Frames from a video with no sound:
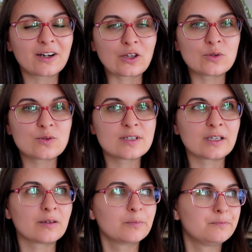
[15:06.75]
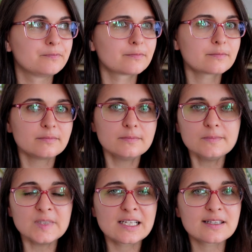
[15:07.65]
Are you using
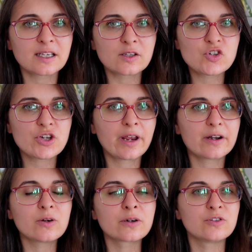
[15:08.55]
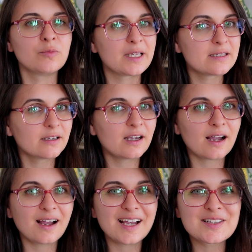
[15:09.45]
Skillshare or Domestika